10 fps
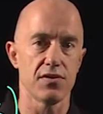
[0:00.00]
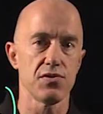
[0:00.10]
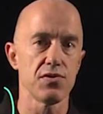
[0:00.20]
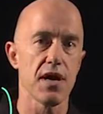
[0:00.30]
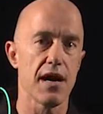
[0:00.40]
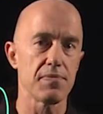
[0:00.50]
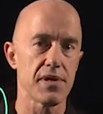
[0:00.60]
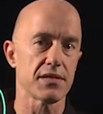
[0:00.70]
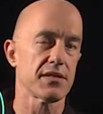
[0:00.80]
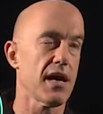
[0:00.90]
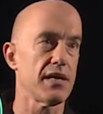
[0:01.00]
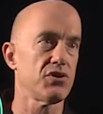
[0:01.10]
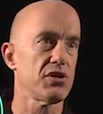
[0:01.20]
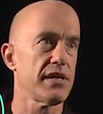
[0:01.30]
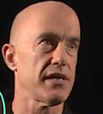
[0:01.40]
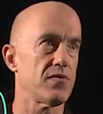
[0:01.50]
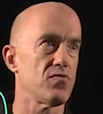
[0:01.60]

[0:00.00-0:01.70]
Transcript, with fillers: two complex conjugate